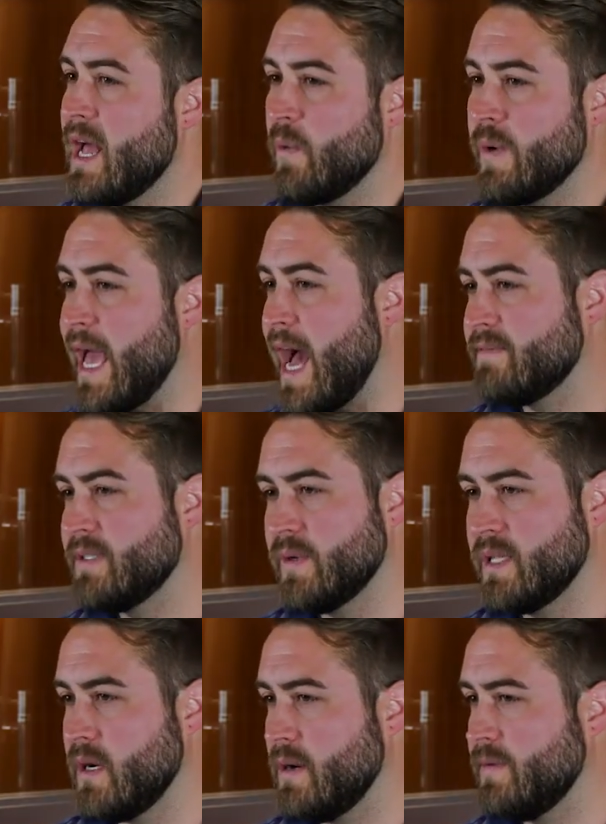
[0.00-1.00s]
We have to
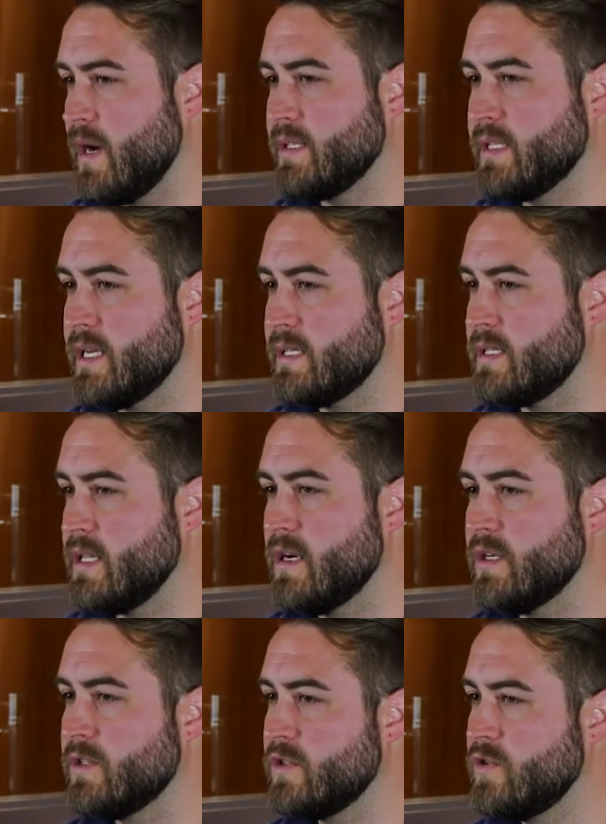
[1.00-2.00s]
within our process.
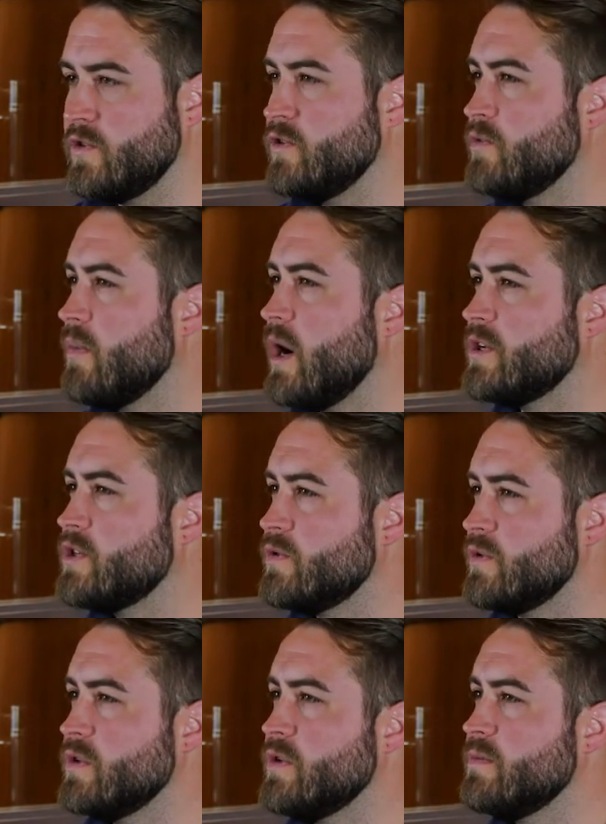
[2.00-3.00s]
There's too much
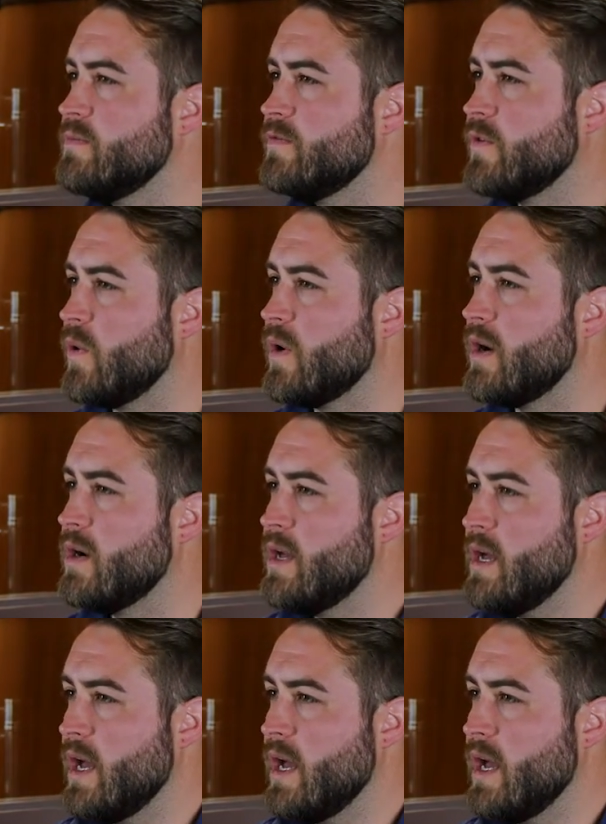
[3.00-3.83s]
room for